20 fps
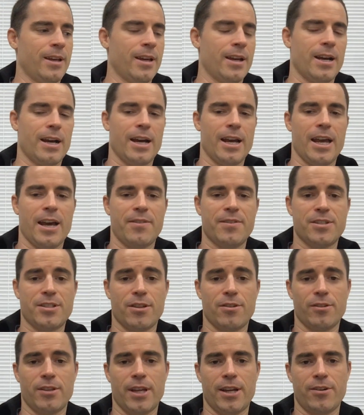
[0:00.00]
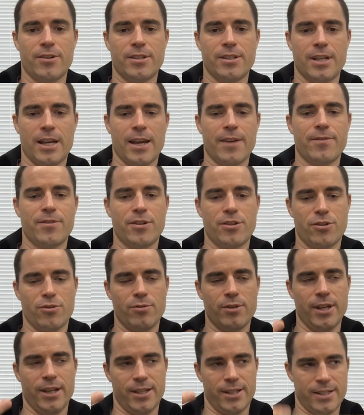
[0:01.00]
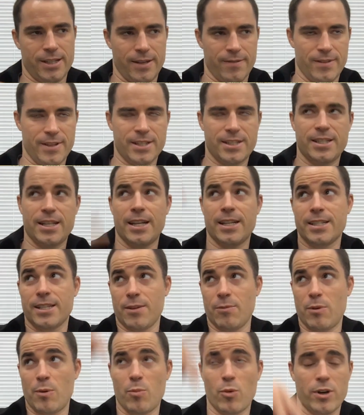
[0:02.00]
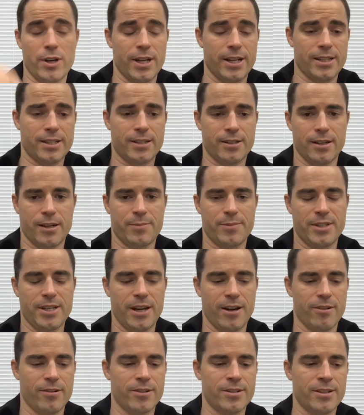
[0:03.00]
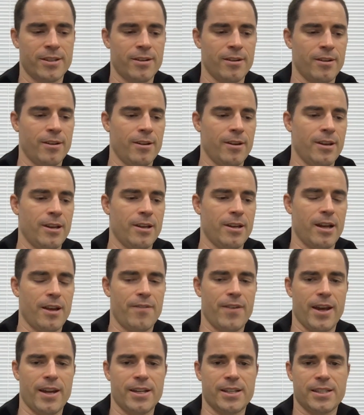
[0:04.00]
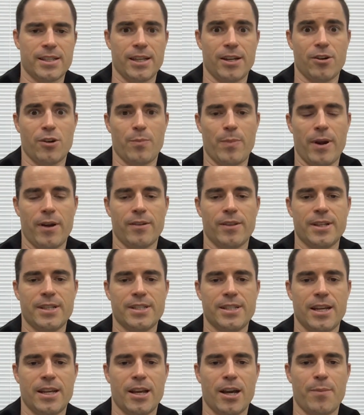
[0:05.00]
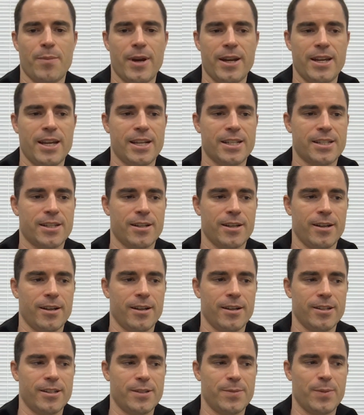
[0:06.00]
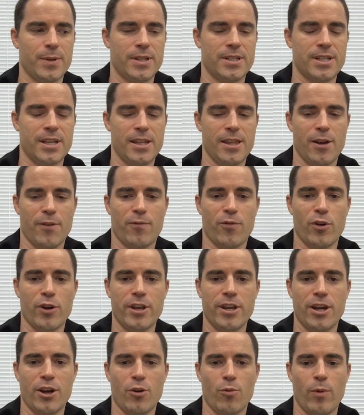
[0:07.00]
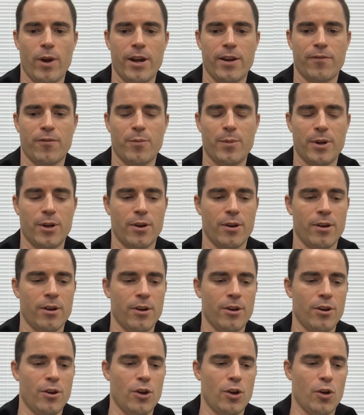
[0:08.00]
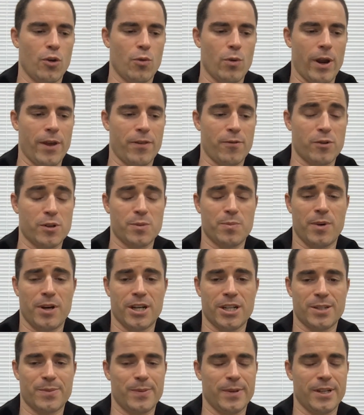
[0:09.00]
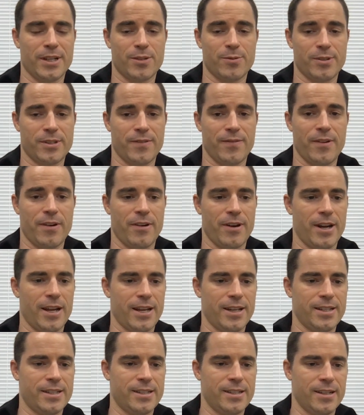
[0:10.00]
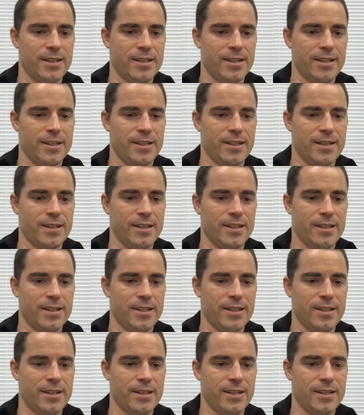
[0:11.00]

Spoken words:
have his other letters. I have two desks. I have this desk and one more desk upstairs. I've had his letter apparently sitting on my desk. It's been sitting there for a year waiting for me to write the response because it was a very nice